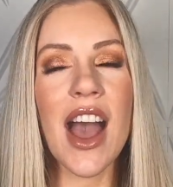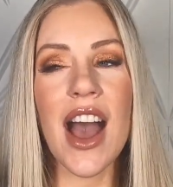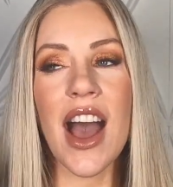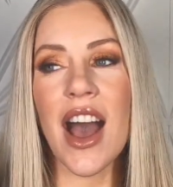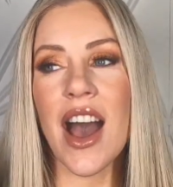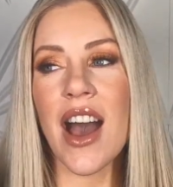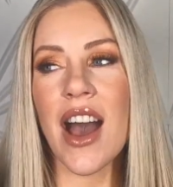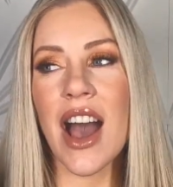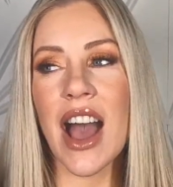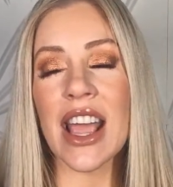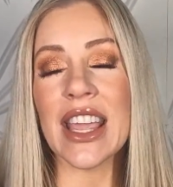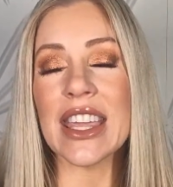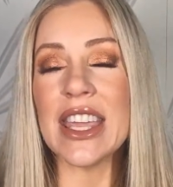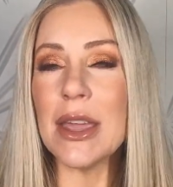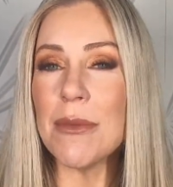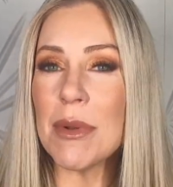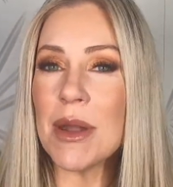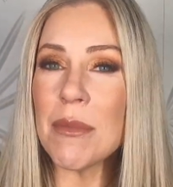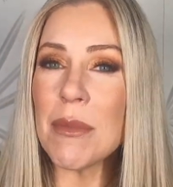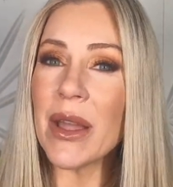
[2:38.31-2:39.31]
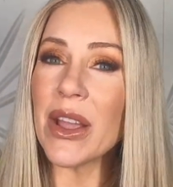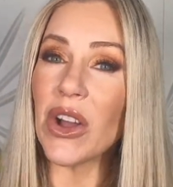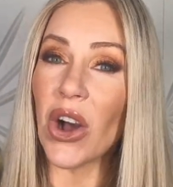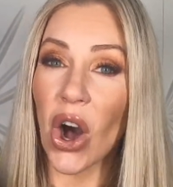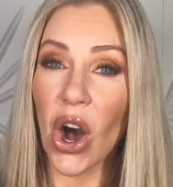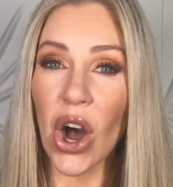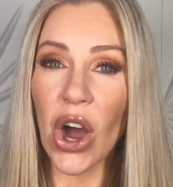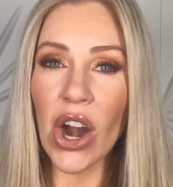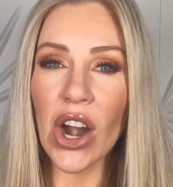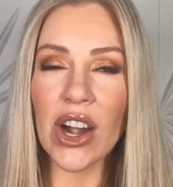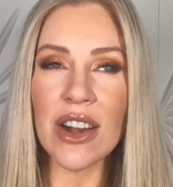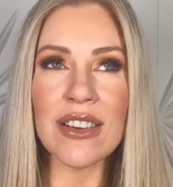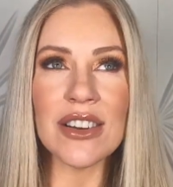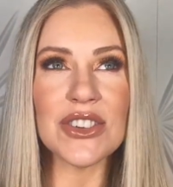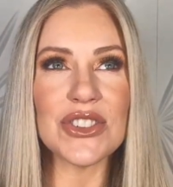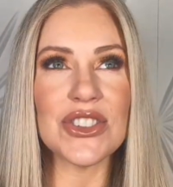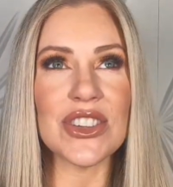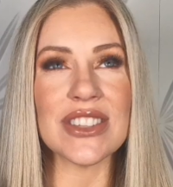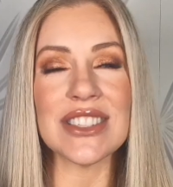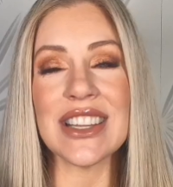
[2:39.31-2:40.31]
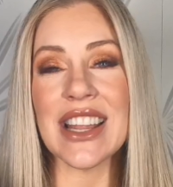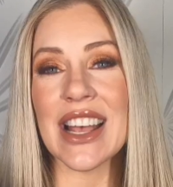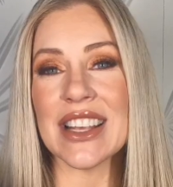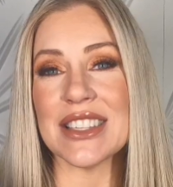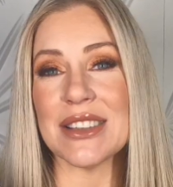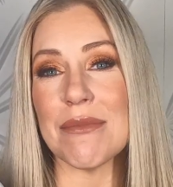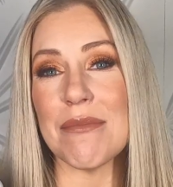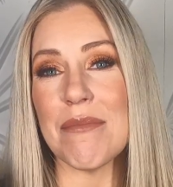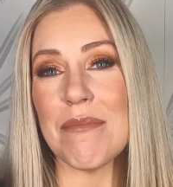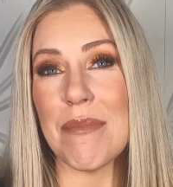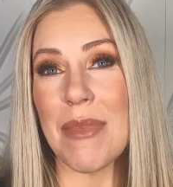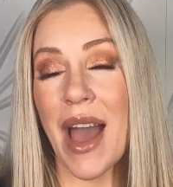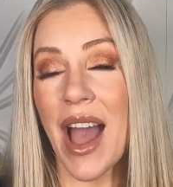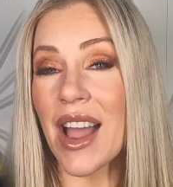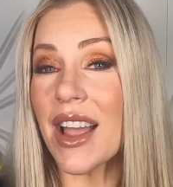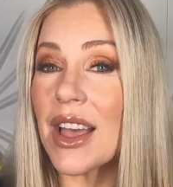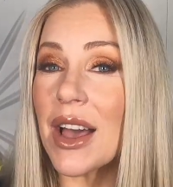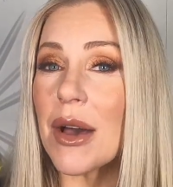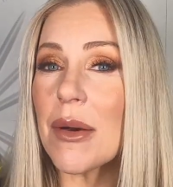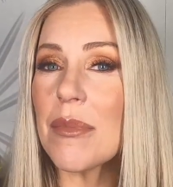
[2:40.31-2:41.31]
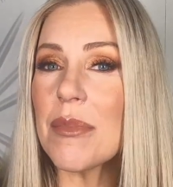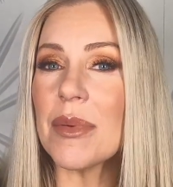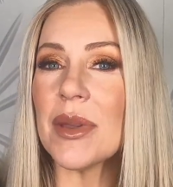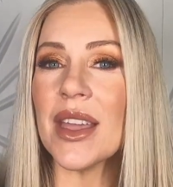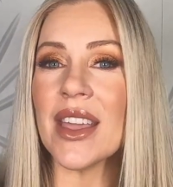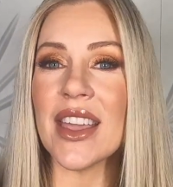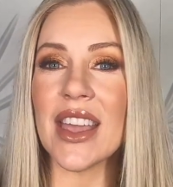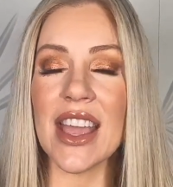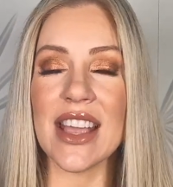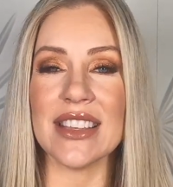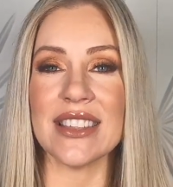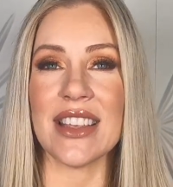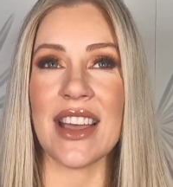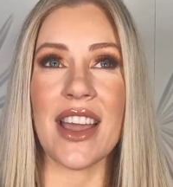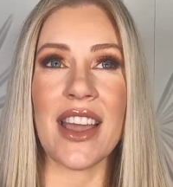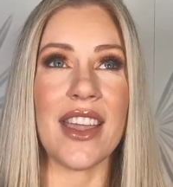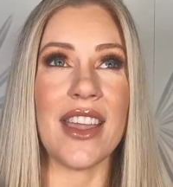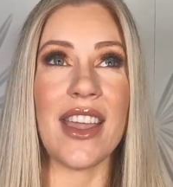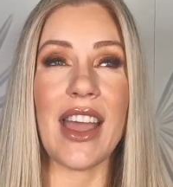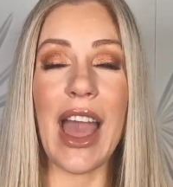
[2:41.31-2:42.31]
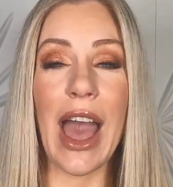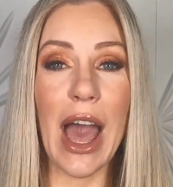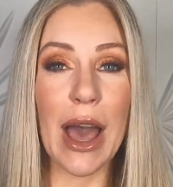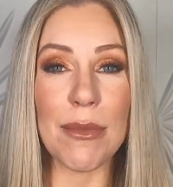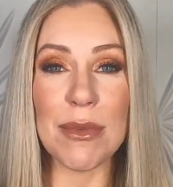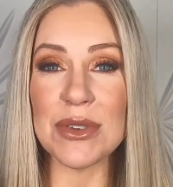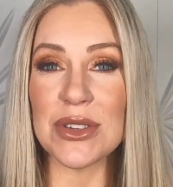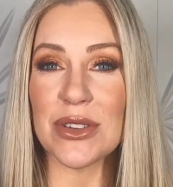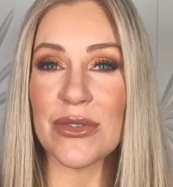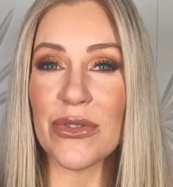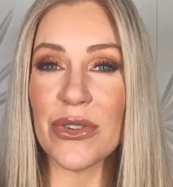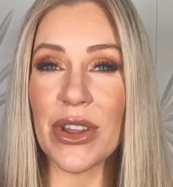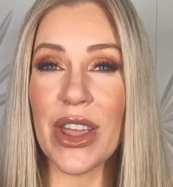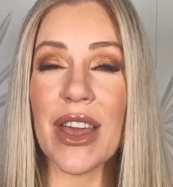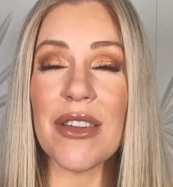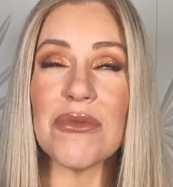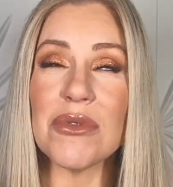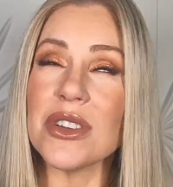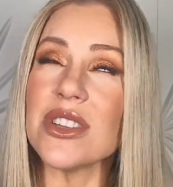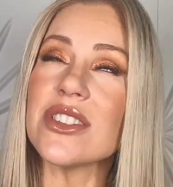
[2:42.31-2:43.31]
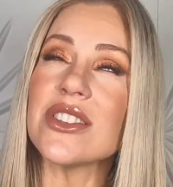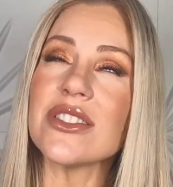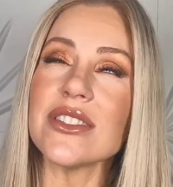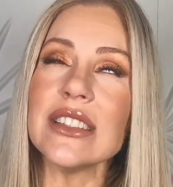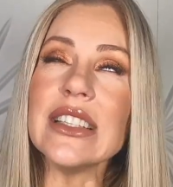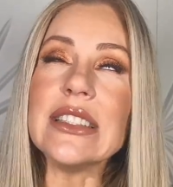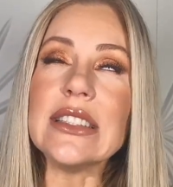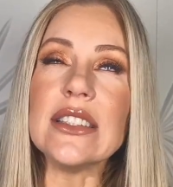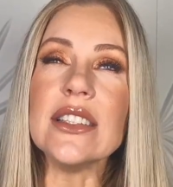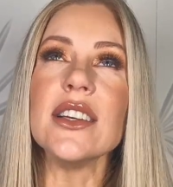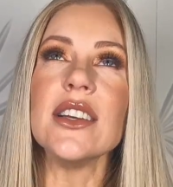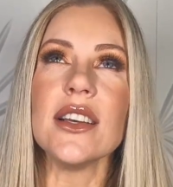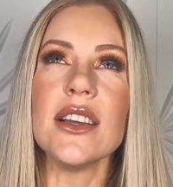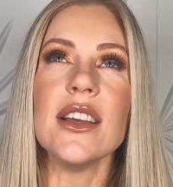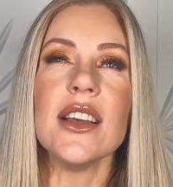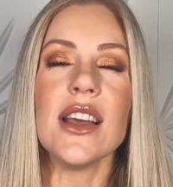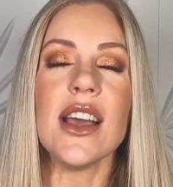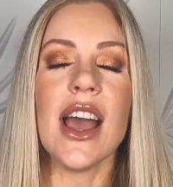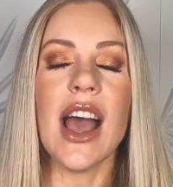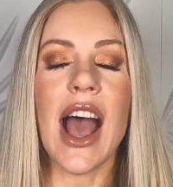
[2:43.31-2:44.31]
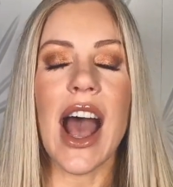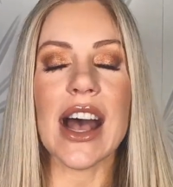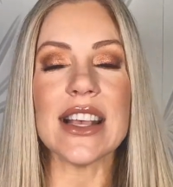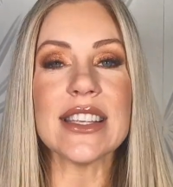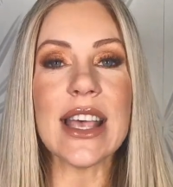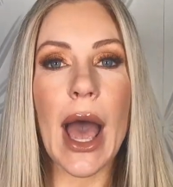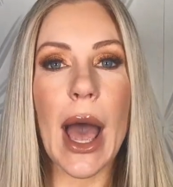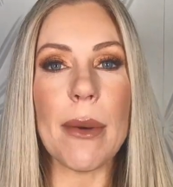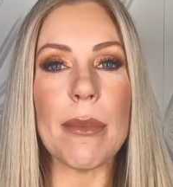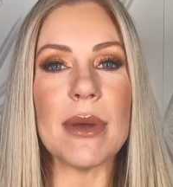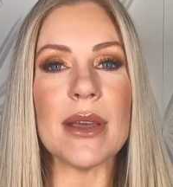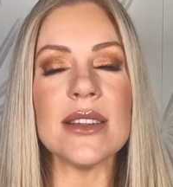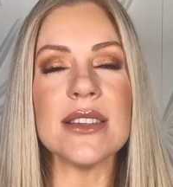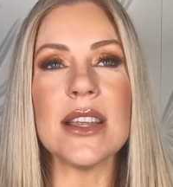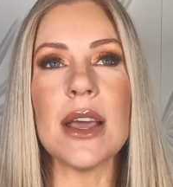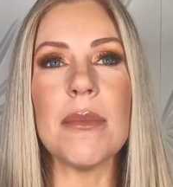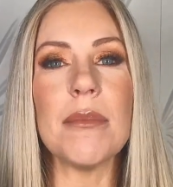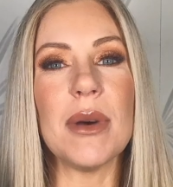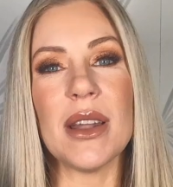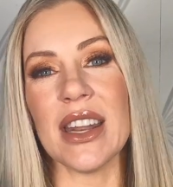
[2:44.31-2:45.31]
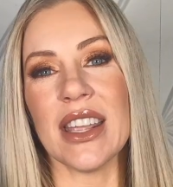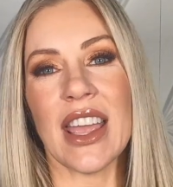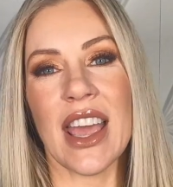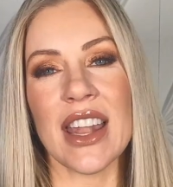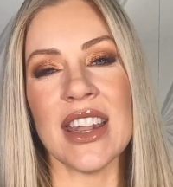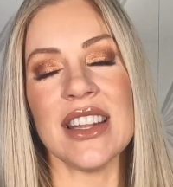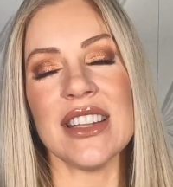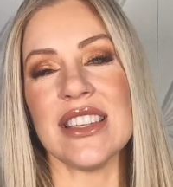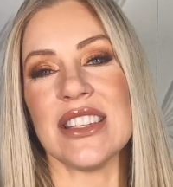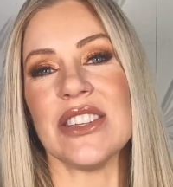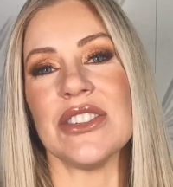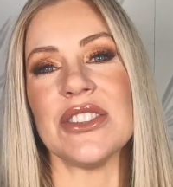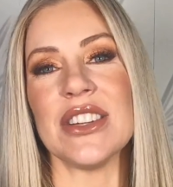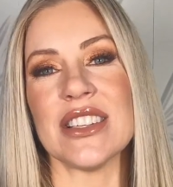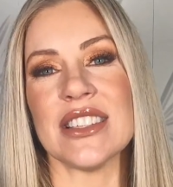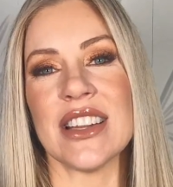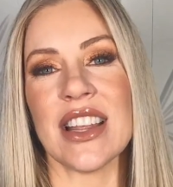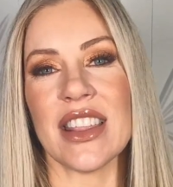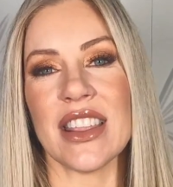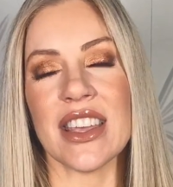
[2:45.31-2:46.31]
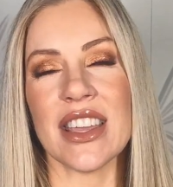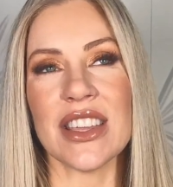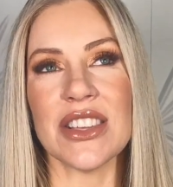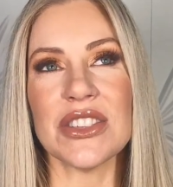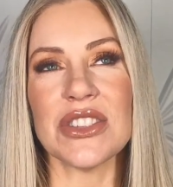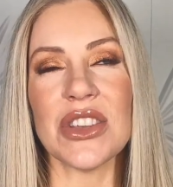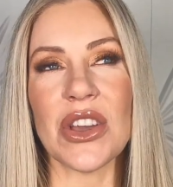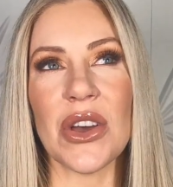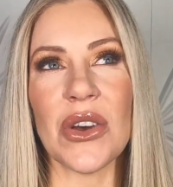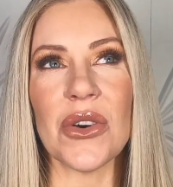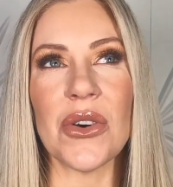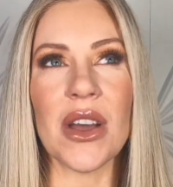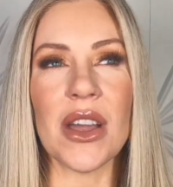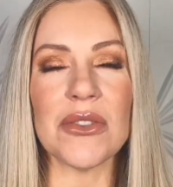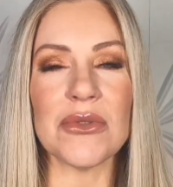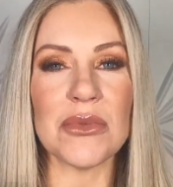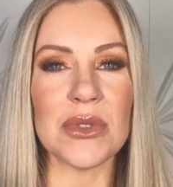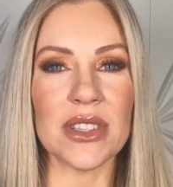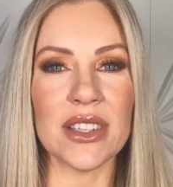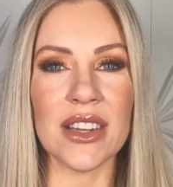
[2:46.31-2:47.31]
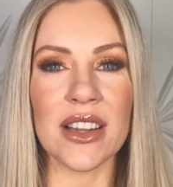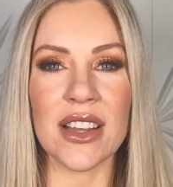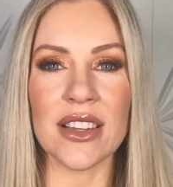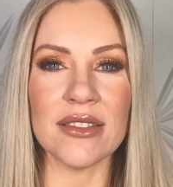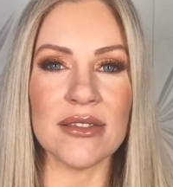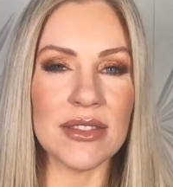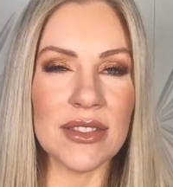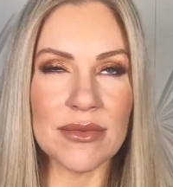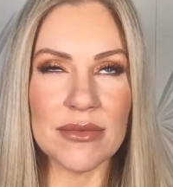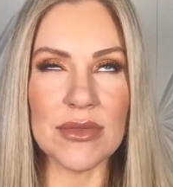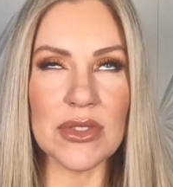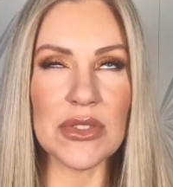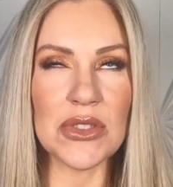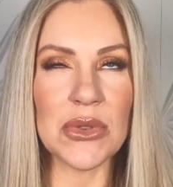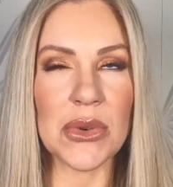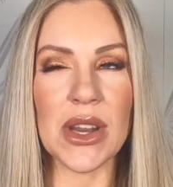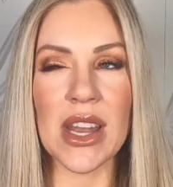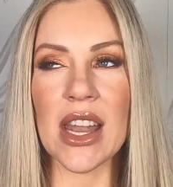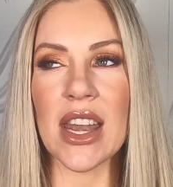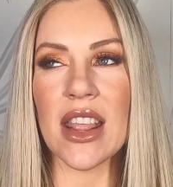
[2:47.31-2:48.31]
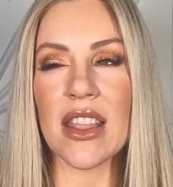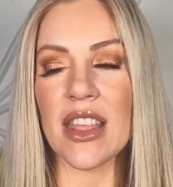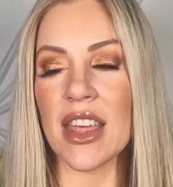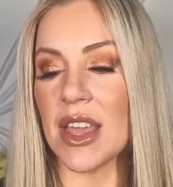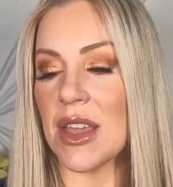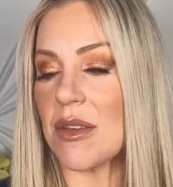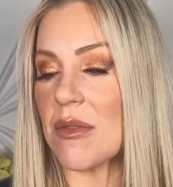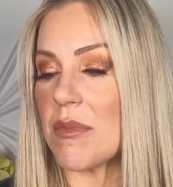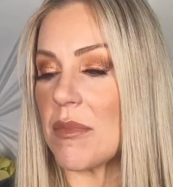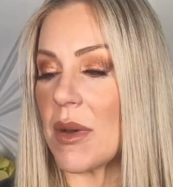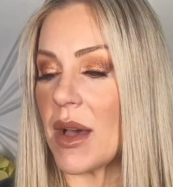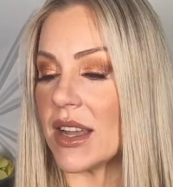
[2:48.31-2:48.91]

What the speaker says: I keep it in my car just as a backup in case I happen to forget, which has happened, but again, it still does nothing. So I'm really not doing anything.